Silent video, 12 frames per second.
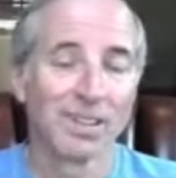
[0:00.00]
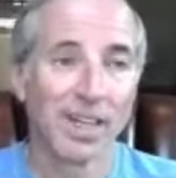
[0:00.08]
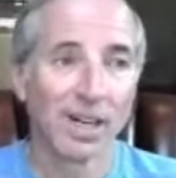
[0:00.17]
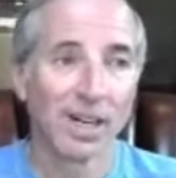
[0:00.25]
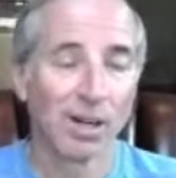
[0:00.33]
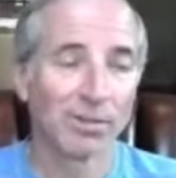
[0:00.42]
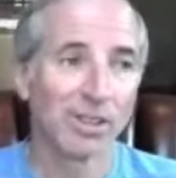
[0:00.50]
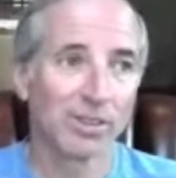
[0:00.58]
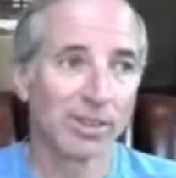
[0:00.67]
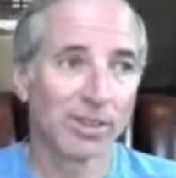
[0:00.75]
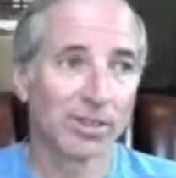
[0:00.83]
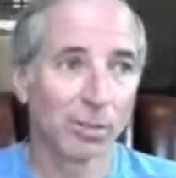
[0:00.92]
Now,
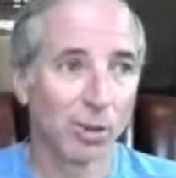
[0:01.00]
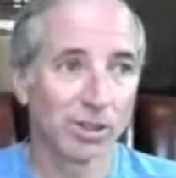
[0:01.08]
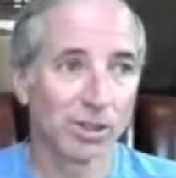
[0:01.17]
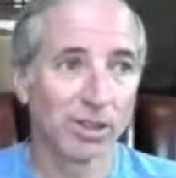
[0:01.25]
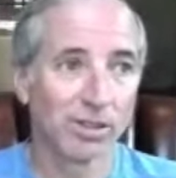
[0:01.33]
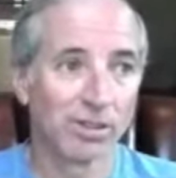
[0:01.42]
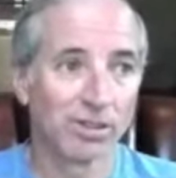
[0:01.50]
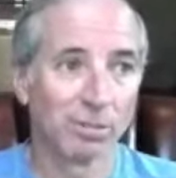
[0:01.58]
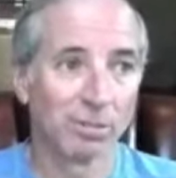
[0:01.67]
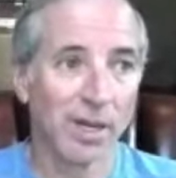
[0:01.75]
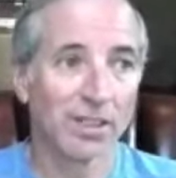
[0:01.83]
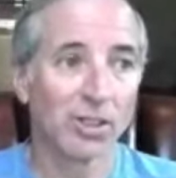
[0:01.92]
obviously, someone could
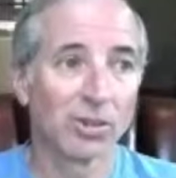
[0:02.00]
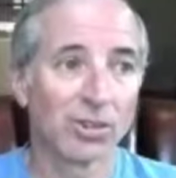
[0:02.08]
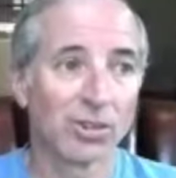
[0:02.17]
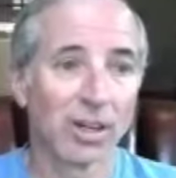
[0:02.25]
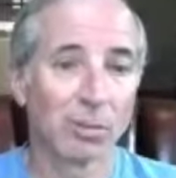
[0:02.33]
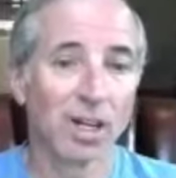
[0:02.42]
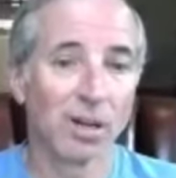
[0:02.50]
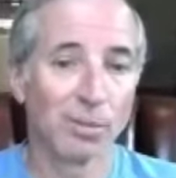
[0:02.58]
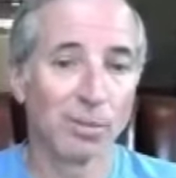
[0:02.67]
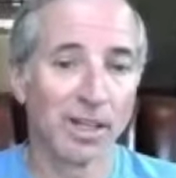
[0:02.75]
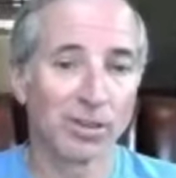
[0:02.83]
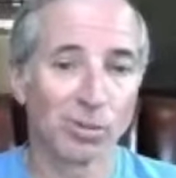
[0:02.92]
make those same
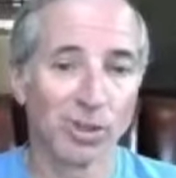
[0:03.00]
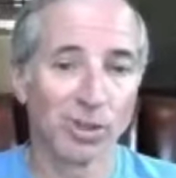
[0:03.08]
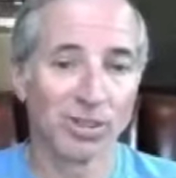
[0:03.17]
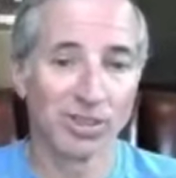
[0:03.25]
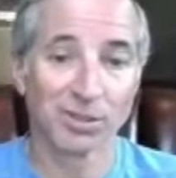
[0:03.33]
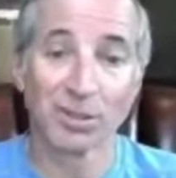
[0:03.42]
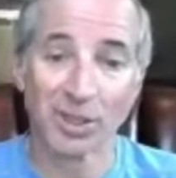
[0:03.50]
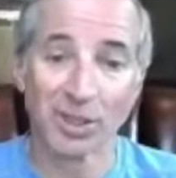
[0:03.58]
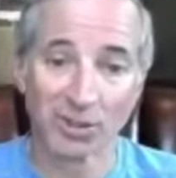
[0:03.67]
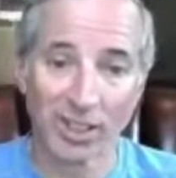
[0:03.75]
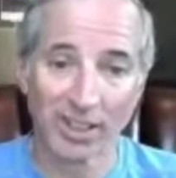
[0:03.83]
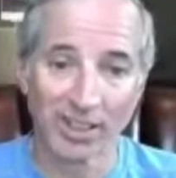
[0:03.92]
comments with a different
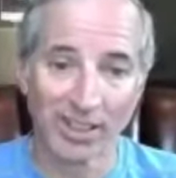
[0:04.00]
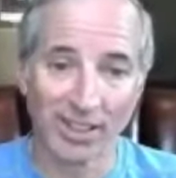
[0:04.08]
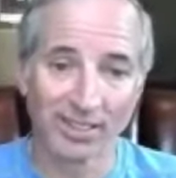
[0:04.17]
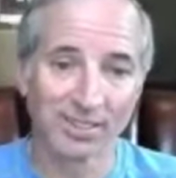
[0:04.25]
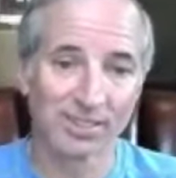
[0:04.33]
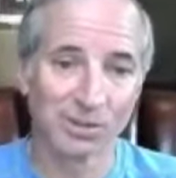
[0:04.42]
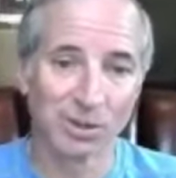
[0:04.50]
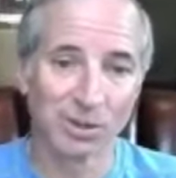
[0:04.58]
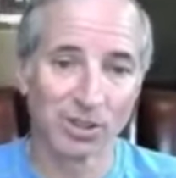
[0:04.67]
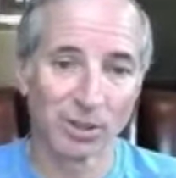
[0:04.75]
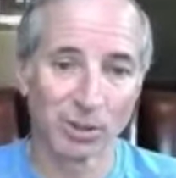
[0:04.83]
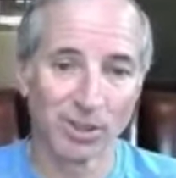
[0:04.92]
agenda,
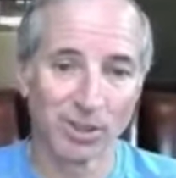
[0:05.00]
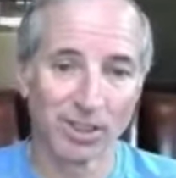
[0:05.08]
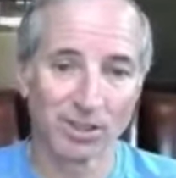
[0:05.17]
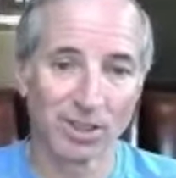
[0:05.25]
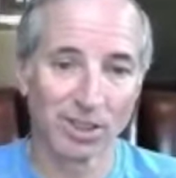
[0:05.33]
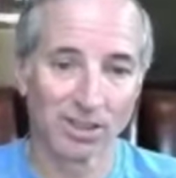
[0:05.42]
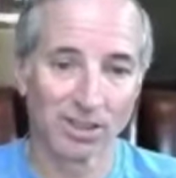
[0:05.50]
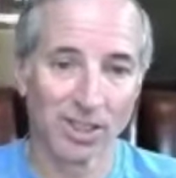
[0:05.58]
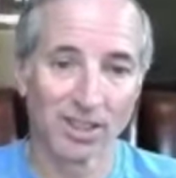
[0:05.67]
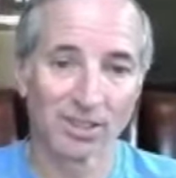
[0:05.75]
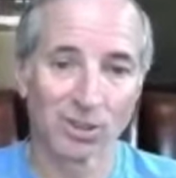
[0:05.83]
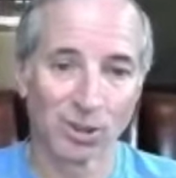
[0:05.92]
which I would then call
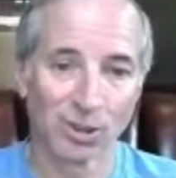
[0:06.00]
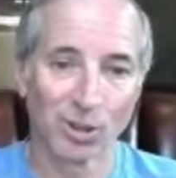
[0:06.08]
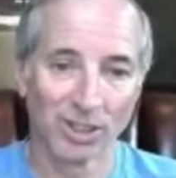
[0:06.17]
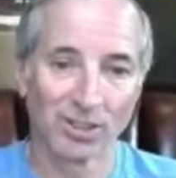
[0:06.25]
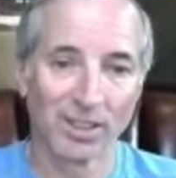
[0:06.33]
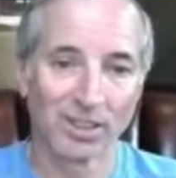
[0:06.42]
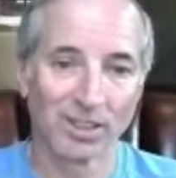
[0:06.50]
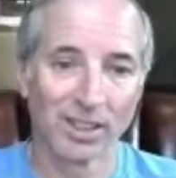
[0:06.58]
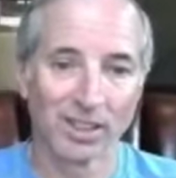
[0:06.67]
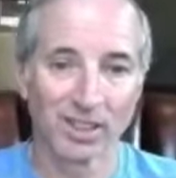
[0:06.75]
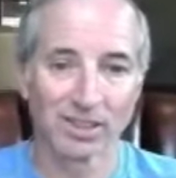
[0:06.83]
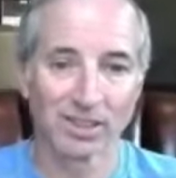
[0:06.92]
not so
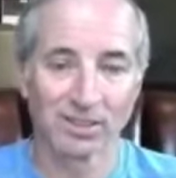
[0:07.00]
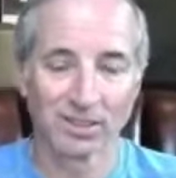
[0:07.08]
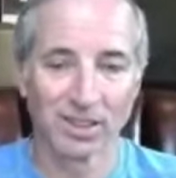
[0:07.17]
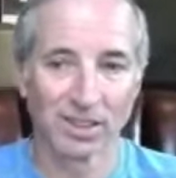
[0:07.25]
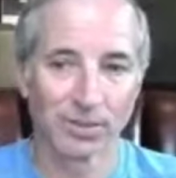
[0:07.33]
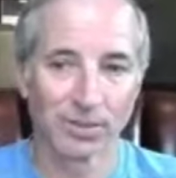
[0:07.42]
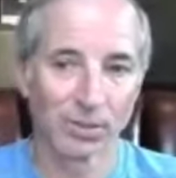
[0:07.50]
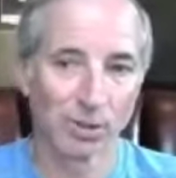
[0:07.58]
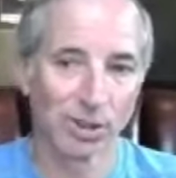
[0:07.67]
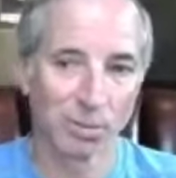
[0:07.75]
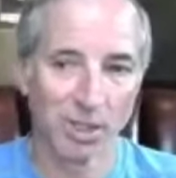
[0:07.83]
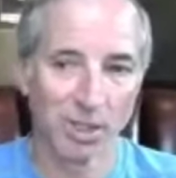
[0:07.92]
authentic. And if it's
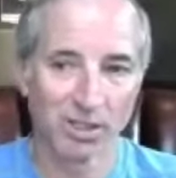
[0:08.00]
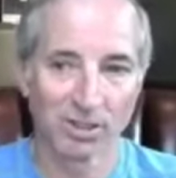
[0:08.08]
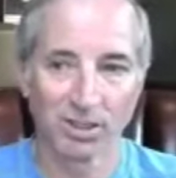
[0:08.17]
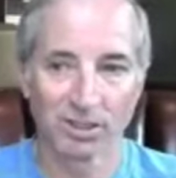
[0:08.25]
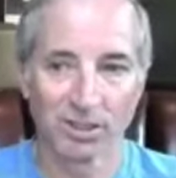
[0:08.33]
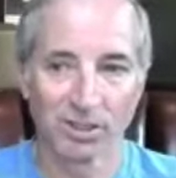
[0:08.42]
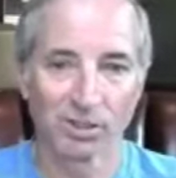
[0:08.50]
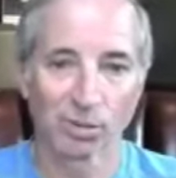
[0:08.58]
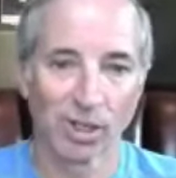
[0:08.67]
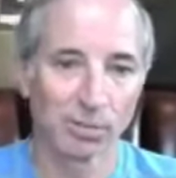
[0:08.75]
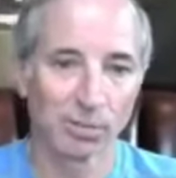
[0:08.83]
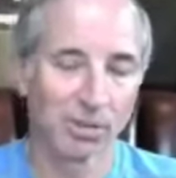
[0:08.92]
really meant to
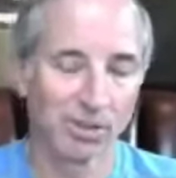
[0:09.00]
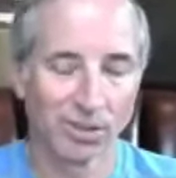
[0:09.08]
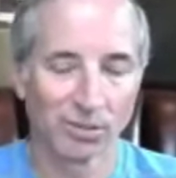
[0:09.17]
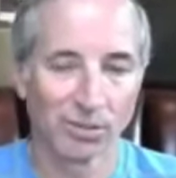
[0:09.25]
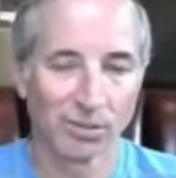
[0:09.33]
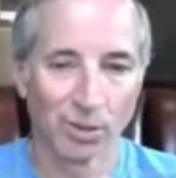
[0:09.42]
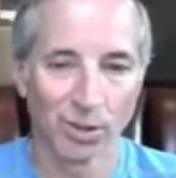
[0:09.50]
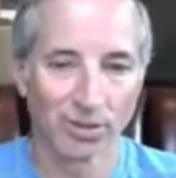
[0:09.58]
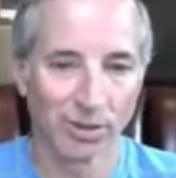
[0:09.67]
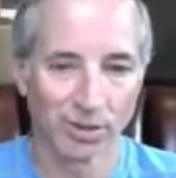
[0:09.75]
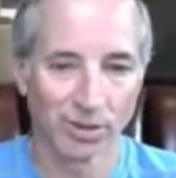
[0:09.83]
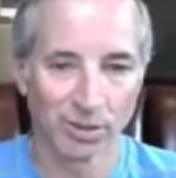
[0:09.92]
disrupt and so
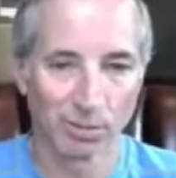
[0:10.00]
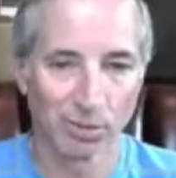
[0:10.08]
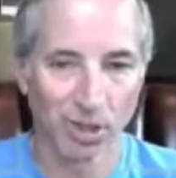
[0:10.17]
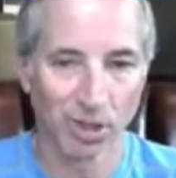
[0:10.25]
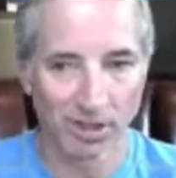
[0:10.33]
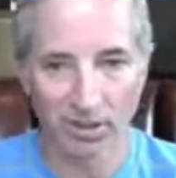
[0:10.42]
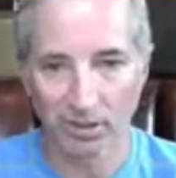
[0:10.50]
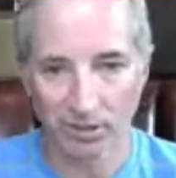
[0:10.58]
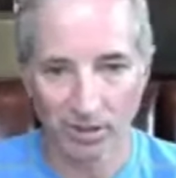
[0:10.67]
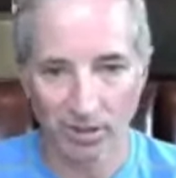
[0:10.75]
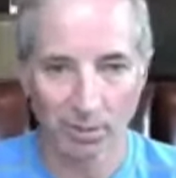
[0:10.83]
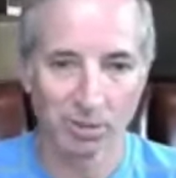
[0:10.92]
forth, or to draw
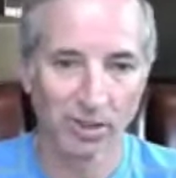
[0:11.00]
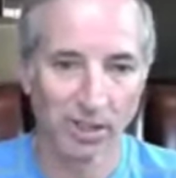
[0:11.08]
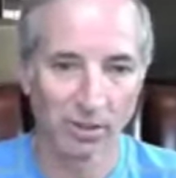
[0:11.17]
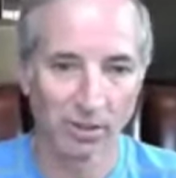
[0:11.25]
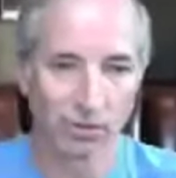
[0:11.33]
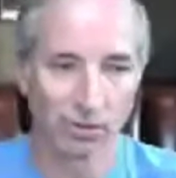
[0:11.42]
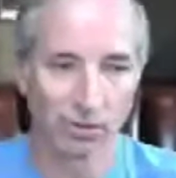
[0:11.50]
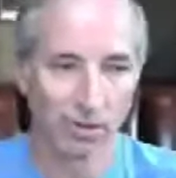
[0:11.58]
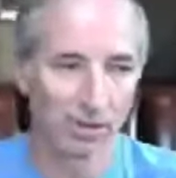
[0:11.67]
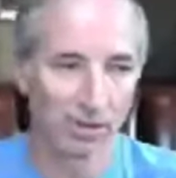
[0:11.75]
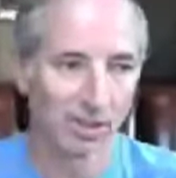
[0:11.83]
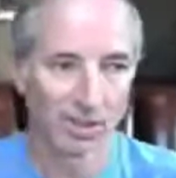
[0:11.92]
attention to themselves,
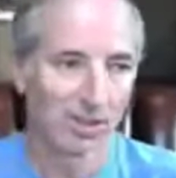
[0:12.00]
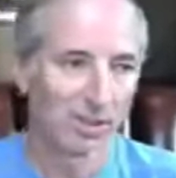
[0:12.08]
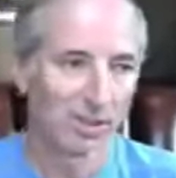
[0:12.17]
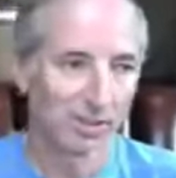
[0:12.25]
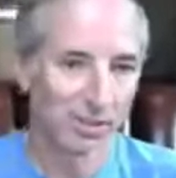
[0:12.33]
or if they're